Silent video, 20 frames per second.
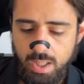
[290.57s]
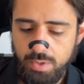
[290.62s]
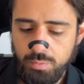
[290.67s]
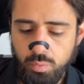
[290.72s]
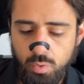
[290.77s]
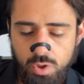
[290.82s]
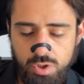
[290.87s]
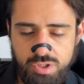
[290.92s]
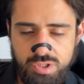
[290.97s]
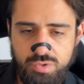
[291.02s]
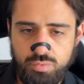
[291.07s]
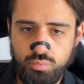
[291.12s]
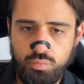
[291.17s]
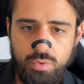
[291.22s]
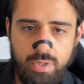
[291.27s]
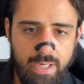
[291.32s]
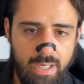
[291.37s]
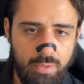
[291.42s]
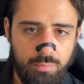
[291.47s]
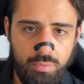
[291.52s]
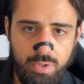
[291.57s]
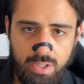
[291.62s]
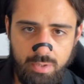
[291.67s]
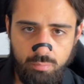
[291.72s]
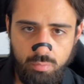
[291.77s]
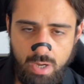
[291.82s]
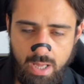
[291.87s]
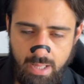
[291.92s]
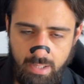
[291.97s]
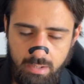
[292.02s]
It works really, really
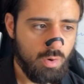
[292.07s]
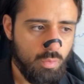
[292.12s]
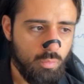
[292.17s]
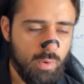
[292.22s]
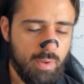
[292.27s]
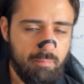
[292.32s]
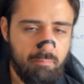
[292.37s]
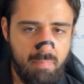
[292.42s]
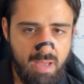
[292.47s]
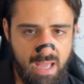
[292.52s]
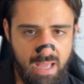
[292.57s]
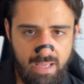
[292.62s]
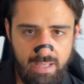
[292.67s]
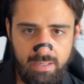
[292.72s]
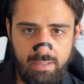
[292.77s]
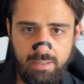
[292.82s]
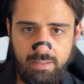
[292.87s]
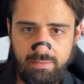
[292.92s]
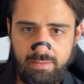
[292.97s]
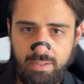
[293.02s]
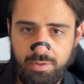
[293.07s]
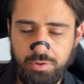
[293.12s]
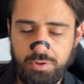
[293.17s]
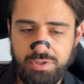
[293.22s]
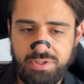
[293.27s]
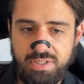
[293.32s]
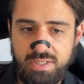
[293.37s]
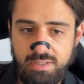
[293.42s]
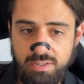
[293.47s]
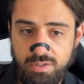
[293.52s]
well with men that are
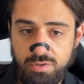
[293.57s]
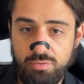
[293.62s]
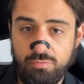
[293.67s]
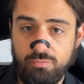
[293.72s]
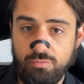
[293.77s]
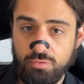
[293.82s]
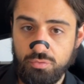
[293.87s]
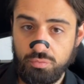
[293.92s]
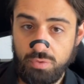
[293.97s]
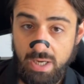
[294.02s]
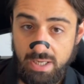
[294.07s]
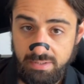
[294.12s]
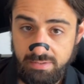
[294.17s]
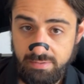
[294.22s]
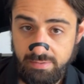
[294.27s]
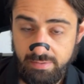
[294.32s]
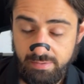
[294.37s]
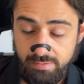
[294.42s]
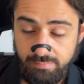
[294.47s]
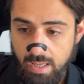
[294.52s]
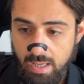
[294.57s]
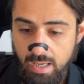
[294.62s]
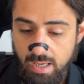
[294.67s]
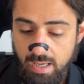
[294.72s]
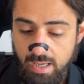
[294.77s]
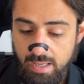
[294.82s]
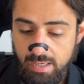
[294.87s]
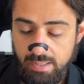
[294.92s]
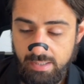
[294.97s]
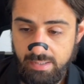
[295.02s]
taking you for granted,
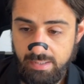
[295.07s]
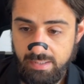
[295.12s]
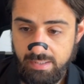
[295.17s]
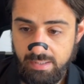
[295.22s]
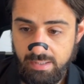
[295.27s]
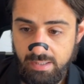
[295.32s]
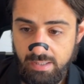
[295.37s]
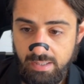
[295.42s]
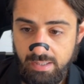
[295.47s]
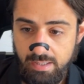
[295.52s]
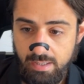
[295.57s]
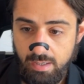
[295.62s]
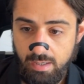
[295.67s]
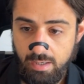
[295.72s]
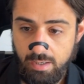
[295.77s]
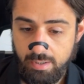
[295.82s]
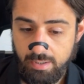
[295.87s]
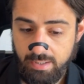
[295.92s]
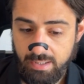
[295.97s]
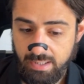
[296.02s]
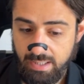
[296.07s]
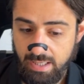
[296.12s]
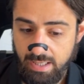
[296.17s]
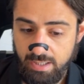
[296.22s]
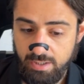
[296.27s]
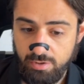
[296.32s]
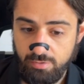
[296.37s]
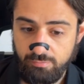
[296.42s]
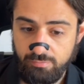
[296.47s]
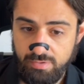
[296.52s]
and they are
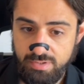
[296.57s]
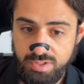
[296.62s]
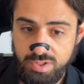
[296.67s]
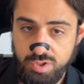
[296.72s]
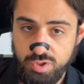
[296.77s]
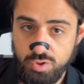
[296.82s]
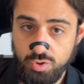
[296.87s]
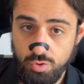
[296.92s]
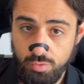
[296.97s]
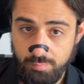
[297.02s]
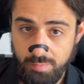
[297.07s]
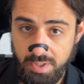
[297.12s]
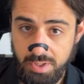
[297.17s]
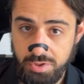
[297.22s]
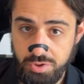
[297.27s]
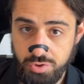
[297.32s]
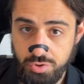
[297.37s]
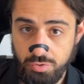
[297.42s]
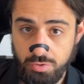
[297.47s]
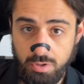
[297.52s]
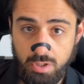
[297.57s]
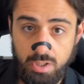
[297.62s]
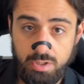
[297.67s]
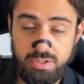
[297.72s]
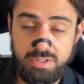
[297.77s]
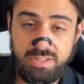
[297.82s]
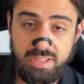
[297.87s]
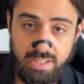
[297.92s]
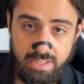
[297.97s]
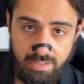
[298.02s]
kind of assuming you're
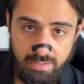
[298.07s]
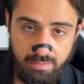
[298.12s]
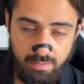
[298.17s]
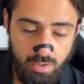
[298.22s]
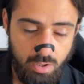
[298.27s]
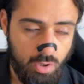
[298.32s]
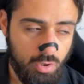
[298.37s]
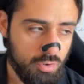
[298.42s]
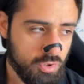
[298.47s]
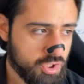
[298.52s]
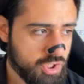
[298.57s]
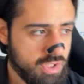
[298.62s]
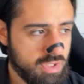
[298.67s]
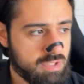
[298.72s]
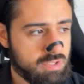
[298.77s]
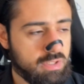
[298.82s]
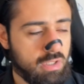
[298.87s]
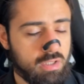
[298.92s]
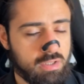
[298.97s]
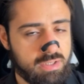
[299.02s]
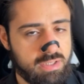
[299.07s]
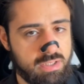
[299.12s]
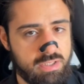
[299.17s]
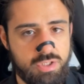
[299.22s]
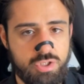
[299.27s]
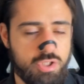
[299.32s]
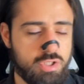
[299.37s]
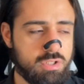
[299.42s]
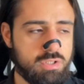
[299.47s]
locked in. oh, she's locked in.